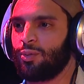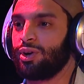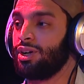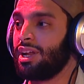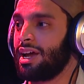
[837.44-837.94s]
Where
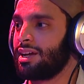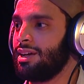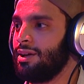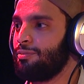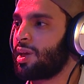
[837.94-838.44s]
you're, like,
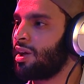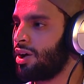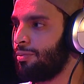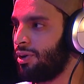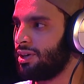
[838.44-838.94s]
picking
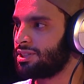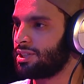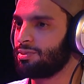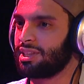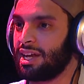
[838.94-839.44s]
up on
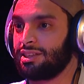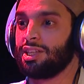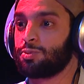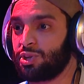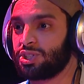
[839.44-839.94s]
something that
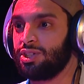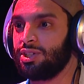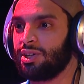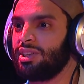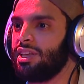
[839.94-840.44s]
this person
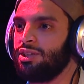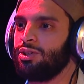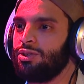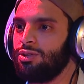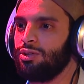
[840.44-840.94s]
knew, and then
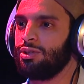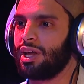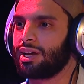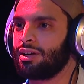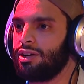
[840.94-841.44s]
you
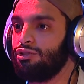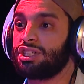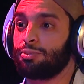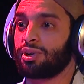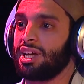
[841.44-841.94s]
like
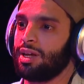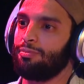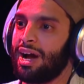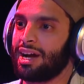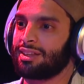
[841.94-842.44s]
reciprocate it
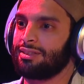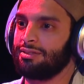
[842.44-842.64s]
back.